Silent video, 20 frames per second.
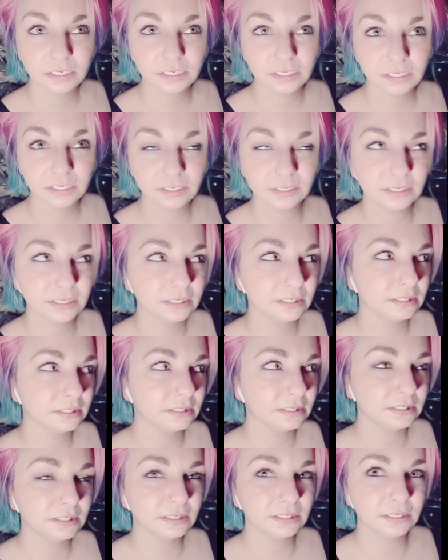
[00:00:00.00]

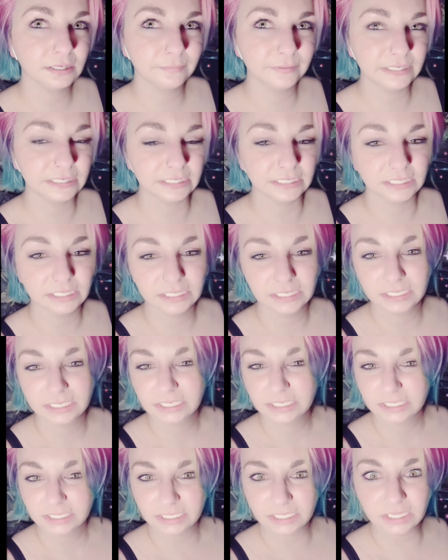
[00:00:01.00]
I mean,
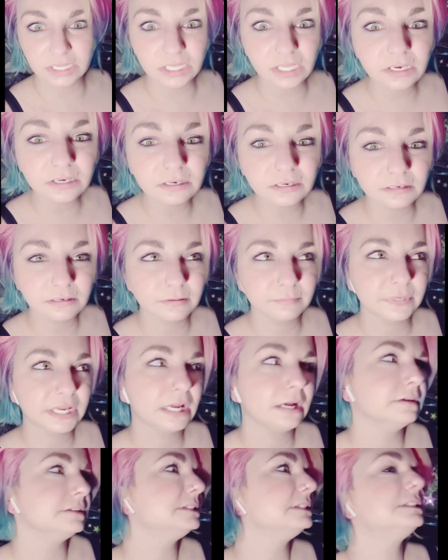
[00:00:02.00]
the clutter on my
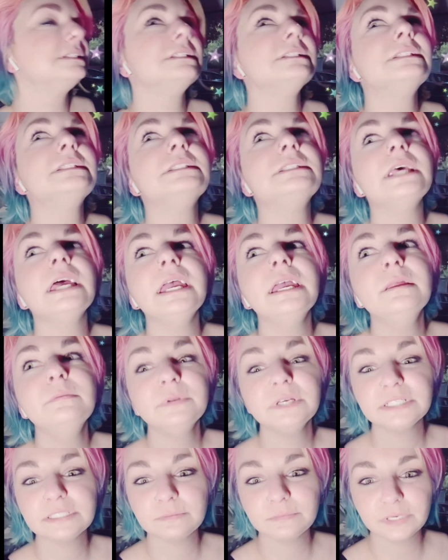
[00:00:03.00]
house is insane
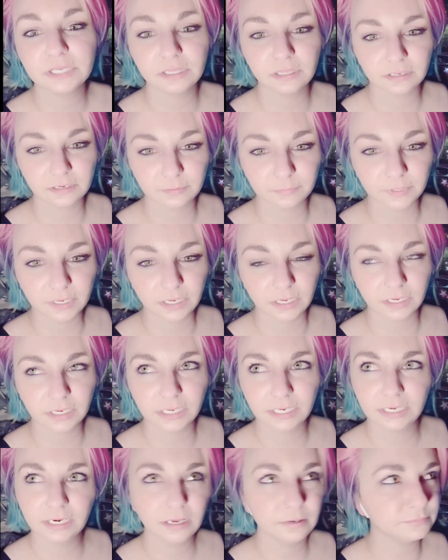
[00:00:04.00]
because I'm a clutter bug.
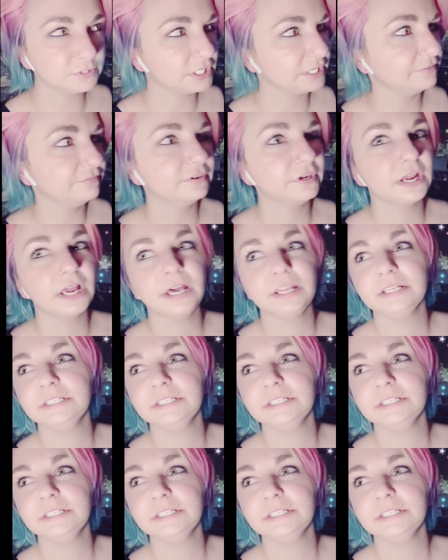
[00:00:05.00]
And now I'm trying to figure out how to